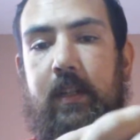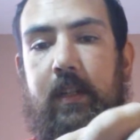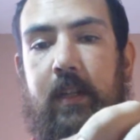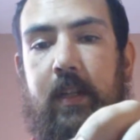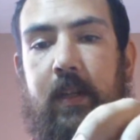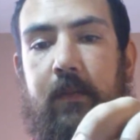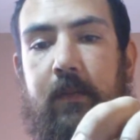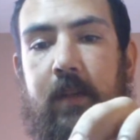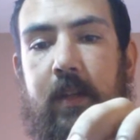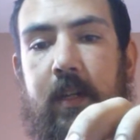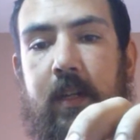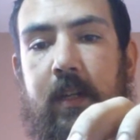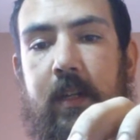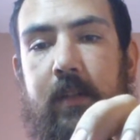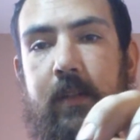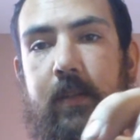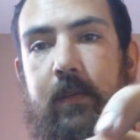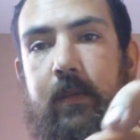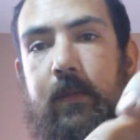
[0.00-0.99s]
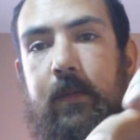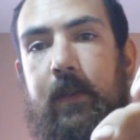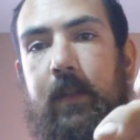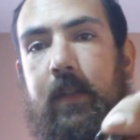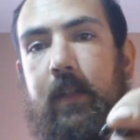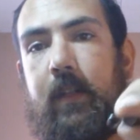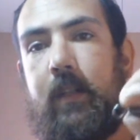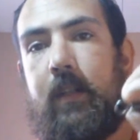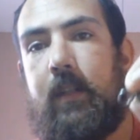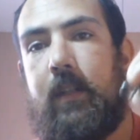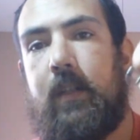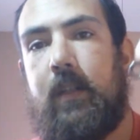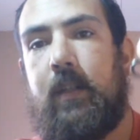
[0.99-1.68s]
that I've caught so far.